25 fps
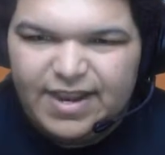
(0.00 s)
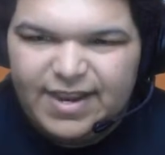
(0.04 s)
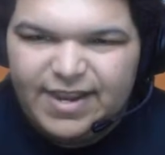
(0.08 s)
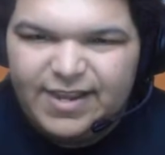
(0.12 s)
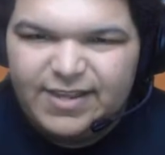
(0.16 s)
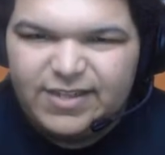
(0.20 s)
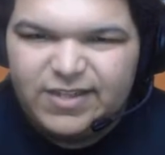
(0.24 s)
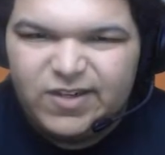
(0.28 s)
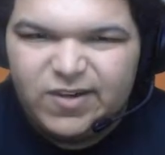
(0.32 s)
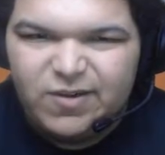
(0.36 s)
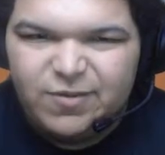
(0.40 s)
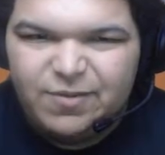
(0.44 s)
I
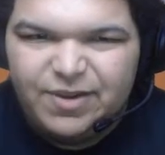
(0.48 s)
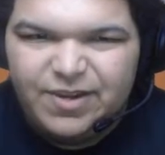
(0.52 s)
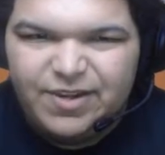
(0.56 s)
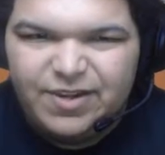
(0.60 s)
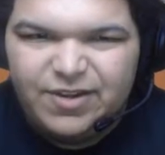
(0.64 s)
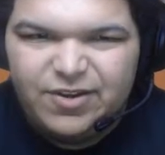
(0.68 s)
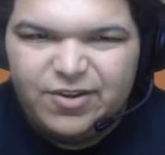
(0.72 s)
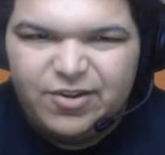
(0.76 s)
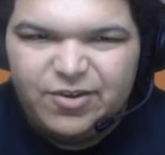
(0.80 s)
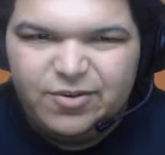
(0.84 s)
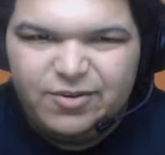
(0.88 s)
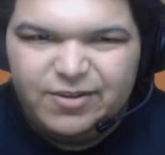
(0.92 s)
guess all we
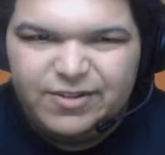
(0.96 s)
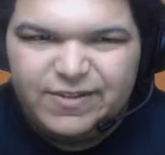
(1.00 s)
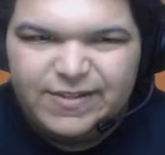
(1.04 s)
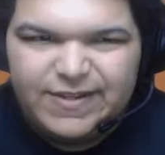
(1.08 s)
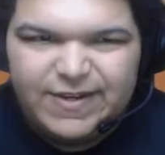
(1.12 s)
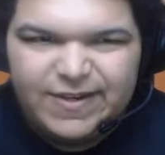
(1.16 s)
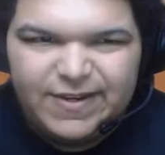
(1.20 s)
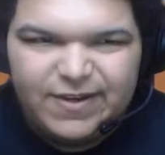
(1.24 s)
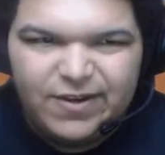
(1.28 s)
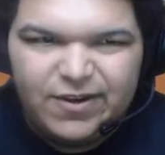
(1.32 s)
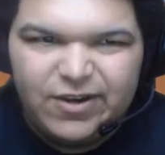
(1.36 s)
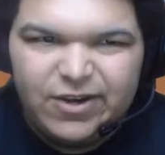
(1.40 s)
can do is
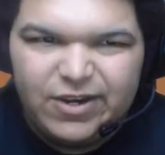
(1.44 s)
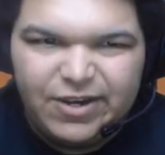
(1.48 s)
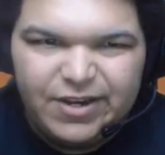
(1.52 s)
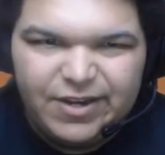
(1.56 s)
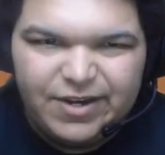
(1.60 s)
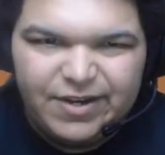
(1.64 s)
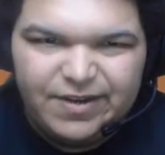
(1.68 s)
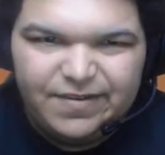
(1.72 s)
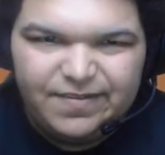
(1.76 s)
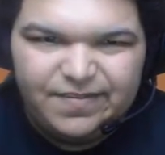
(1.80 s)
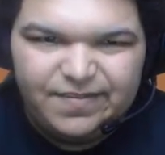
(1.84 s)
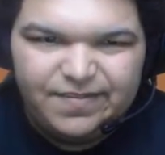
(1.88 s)
take
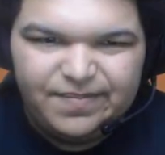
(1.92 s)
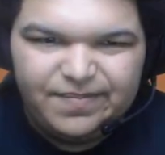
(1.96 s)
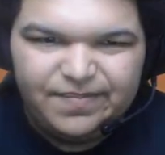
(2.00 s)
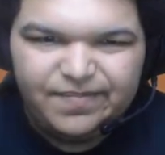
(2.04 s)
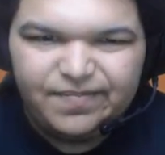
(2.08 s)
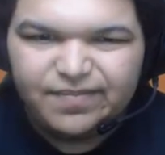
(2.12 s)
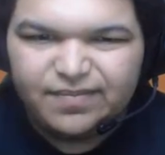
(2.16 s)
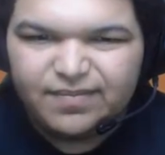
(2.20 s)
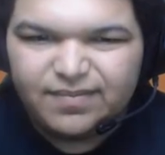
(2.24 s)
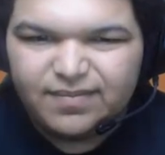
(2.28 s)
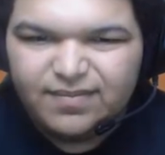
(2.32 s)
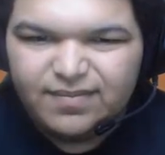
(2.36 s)
on
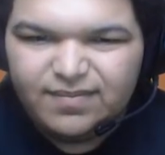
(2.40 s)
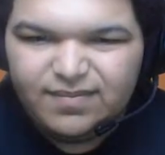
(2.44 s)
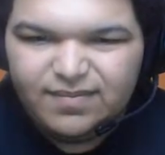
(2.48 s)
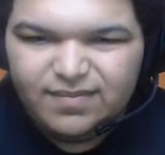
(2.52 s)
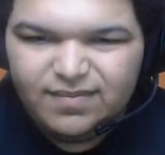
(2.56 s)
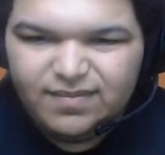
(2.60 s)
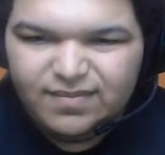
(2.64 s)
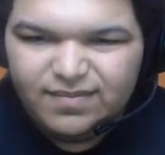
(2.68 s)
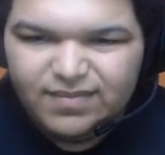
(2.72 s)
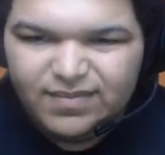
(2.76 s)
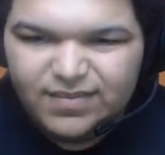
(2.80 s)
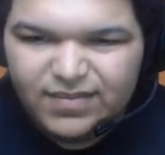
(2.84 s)

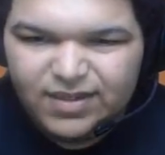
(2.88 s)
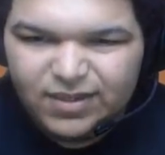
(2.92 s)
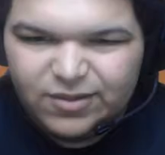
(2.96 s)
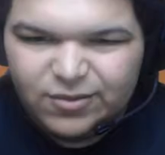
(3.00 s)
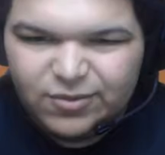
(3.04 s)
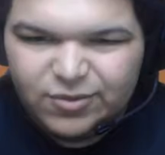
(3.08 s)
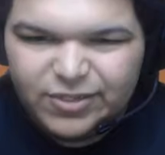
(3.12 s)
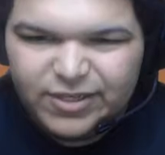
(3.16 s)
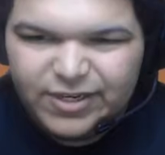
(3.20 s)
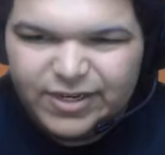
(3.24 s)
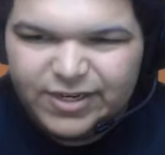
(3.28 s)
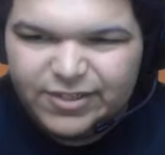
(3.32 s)

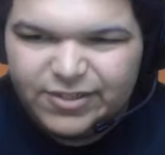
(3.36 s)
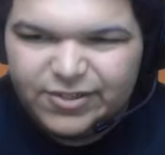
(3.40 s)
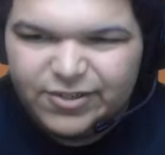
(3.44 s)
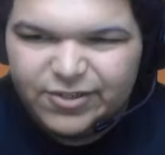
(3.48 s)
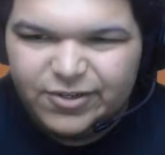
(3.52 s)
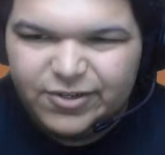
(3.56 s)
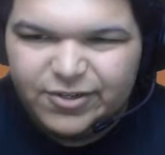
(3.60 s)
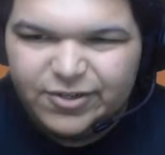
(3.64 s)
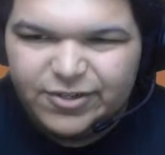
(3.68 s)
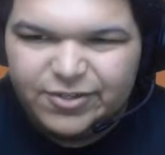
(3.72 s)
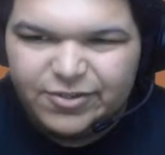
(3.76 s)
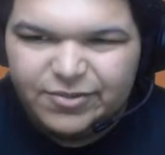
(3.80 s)
Lieutenant
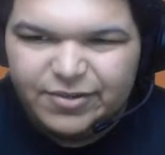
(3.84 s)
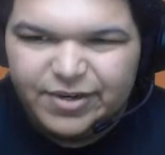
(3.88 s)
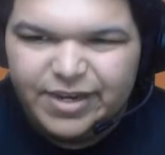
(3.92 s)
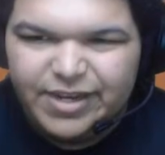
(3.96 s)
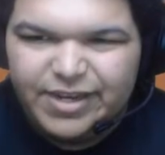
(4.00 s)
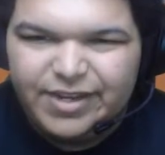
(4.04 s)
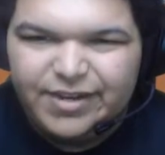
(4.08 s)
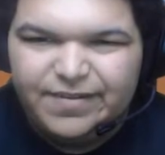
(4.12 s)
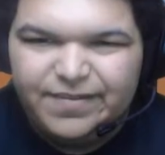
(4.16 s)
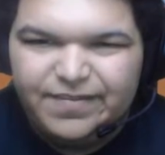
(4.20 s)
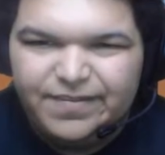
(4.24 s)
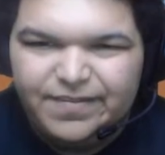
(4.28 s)
Surge,
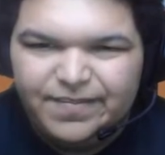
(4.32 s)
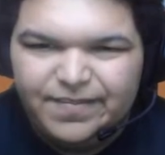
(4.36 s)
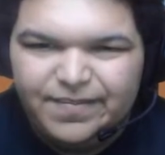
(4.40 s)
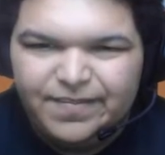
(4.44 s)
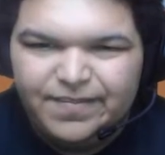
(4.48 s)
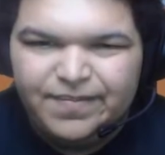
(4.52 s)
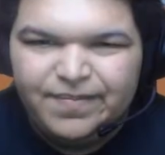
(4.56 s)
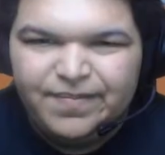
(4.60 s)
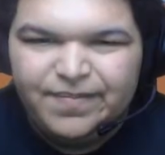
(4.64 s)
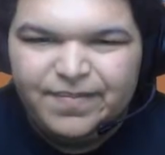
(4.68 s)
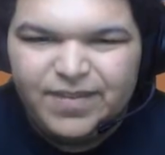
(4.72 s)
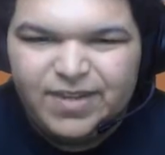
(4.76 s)
right?
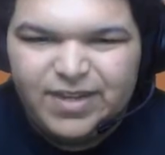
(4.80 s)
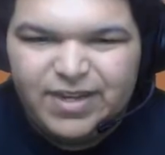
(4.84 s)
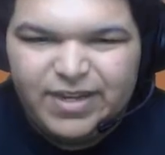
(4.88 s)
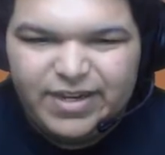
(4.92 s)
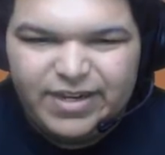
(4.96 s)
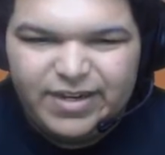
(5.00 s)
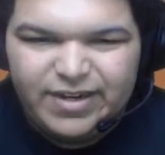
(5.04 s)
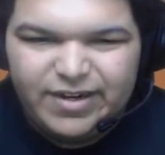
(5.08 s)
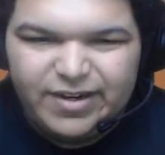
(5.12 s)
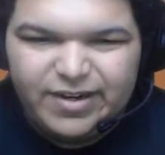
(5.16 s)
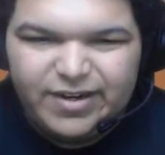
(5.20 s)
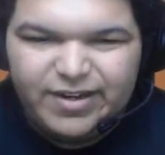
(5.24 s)
I
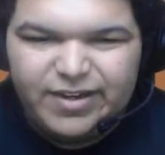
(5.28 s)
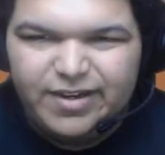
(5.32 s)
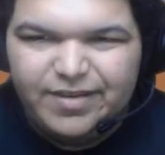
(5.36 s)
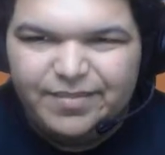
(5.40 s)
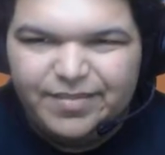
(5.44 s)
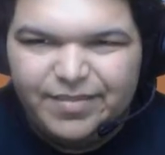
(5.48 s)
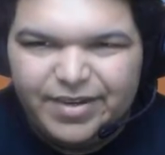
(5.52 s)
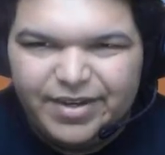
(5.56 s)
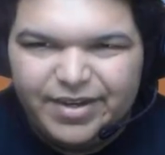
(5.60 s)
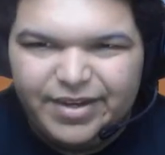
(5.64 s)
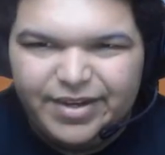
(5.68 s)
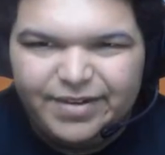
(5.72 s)
need a
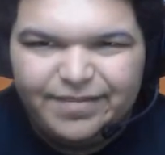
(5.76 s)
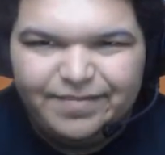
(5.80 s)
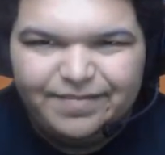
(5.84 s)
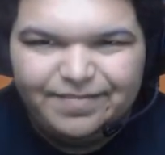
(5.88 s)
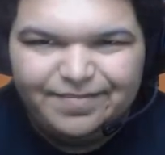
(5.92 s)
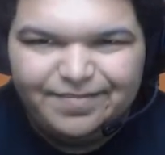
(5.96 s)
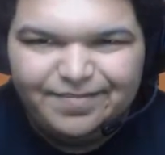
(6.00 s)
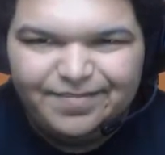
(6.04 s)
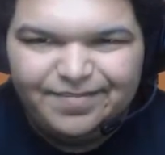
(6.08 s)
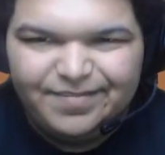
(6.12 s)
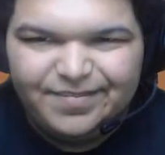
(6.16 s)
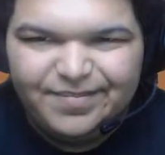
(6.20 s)
Cut
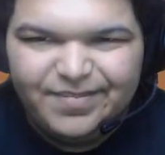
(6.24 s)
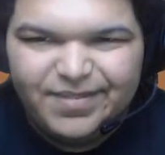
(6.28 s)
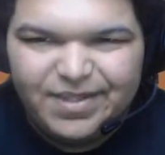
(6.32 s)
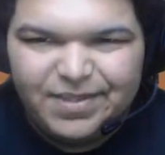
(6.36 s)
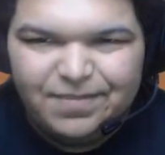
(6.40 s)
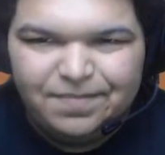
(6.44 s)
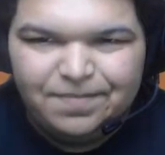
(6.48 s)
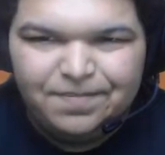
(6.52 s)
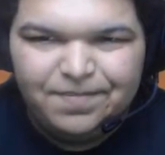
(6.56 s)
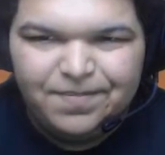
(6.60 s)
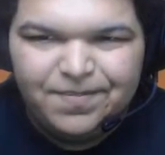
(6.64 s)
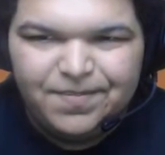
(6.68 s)
Mon.
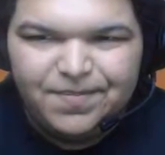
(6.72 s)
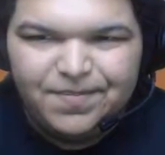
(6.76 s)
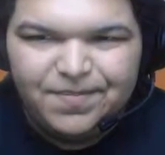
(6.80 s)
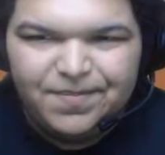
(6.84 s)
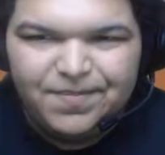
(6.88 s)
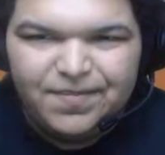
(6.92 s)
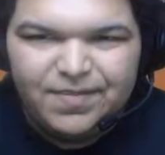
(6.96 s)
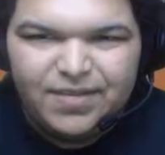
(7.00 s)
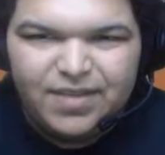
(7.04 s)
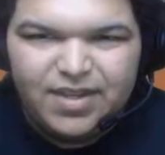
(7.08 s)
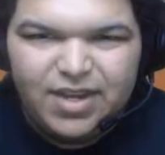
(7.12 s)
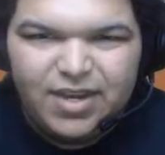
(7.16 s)

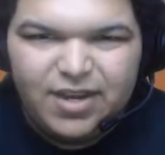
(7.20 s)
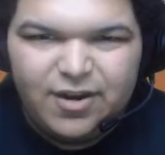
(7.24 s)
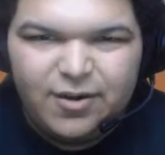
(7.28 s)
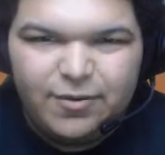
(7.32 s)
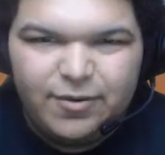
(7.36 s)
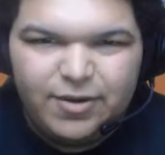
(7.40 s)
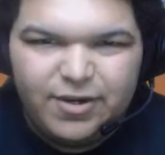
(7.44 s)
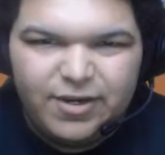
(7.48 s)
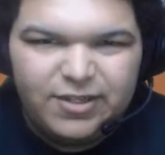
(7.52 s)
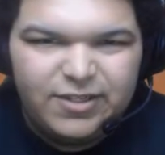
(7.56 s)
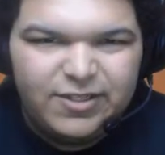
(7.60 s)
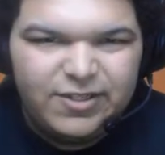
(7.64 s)
I
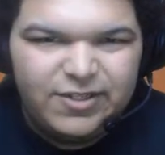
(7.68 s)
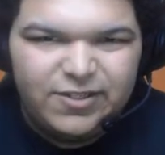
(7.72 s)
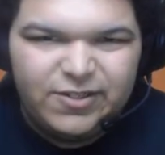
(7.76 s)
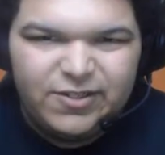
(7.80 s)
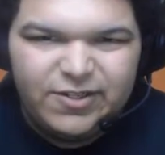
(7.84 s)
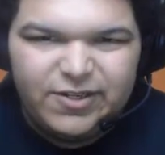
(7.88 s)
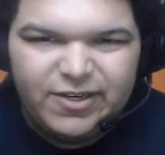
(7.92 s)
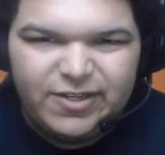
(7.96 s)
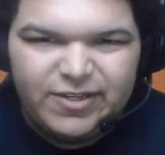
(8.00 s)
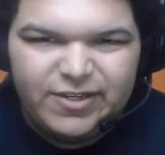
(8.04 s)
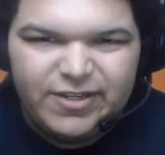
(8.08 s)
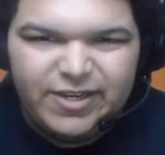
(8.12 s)
don't want to
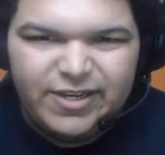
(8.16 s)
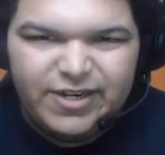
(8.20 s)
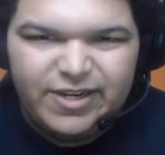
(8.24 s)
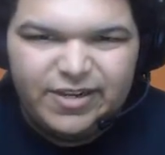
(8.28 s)
teach Cut